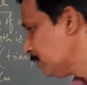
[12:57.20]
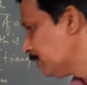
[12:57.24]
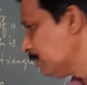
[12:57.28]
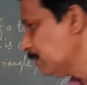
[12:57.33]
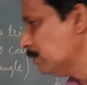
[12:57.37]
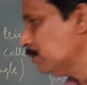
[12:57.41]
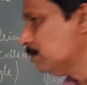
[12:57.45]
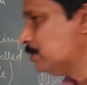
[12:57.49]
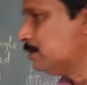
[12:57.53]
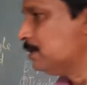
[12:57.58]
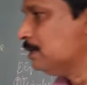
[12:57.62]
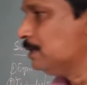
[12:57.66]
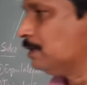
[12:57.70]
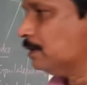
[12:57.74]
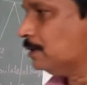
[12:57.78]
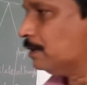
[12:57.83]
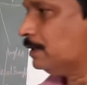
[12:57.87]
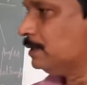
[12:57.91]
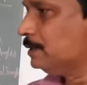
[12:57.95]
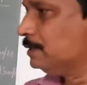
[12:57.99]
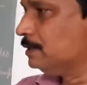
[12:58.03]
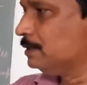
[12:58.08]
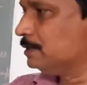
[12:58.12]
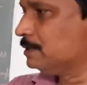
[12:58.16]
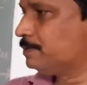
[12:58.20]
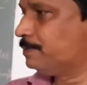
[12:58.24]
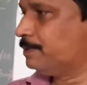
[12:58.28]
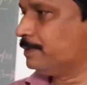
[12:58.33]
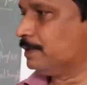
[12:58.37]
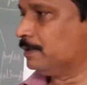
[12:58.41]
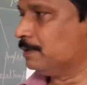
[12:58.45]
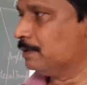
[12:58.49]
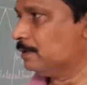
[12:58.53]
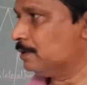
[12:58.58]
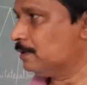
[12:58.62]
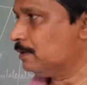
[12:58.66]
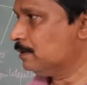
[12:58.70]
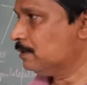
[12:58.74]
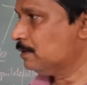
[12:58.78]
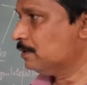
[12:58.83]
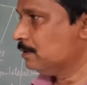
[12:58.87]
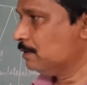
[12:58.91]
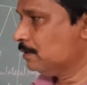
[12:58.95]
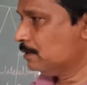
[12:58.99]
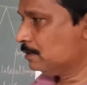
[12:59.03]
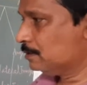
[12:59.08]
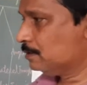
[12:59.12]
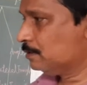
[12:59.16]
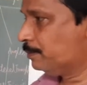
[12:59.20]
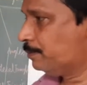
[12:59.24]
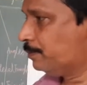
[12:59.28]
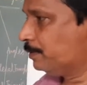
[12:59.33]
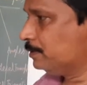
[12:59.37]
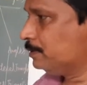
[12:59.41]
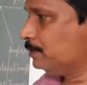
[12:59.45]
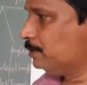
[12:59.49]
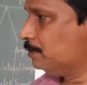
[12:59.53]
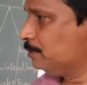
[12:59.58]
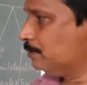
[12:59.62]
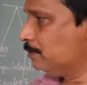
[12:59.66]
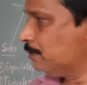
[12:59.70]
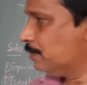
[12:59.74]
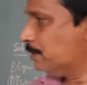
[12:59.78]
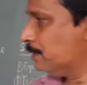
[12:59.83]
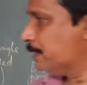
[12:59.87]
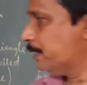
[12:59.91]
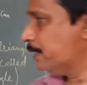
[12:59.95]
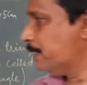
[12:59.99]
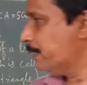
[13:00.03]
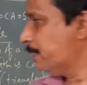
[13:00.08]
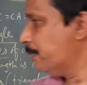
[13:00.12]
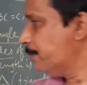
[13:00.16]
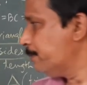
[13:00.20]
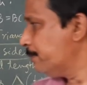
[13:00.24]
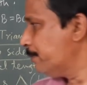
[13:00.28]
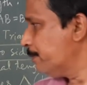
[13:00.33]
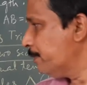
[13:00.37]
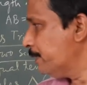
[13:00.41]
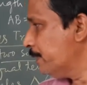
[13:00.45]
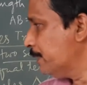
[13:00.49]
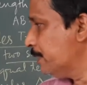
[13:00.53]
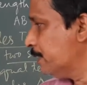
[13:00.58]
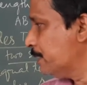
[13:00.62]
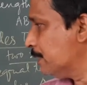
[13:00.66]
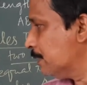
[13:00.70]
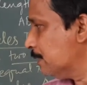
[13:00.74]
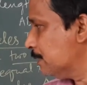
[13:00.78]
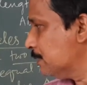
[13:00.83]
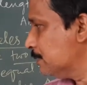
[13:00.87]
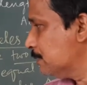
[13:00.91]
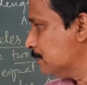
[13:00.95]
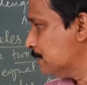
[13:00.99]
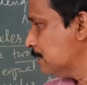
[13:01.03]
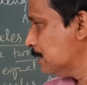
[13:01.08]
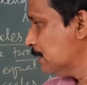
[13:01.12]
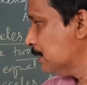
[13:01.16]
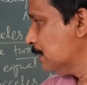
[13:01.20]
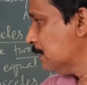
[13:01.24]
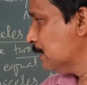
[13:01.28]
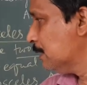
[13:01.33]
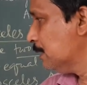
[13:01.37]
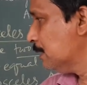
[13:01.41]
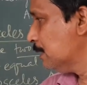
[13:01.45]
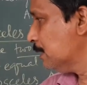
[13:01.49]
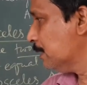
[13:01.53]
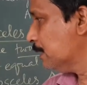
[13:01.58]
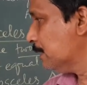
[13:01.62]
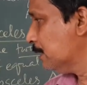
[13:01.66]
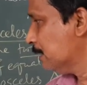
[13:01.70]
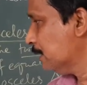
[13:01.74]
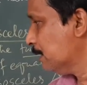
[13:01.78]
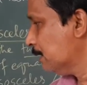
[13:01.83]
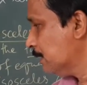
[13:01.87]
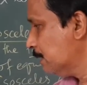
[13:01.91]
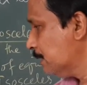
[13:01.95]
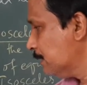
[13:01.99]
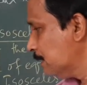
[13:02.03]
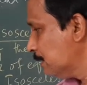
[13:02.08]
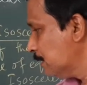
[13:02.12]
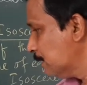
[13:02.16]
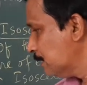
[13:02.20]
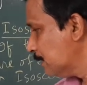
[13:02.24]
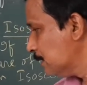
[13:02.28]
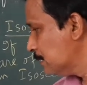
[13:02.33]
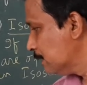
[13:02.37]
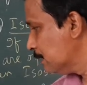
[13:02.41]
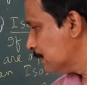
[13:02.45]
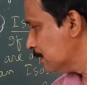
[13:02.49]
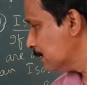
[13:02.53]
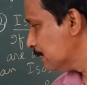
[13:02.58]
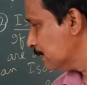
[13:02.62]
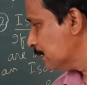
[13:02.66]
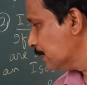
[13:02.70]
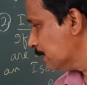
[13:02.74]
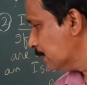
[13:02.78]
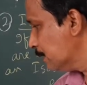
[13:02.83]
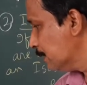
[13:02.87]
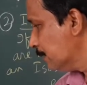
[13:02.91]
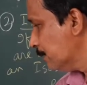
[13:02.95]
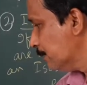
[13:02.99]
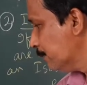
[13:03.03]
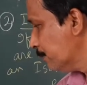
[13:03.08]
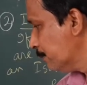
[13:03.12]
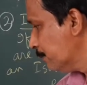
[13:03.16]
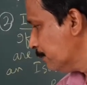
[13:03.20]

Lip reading: You see here in this figure, suppose you name it as L, M,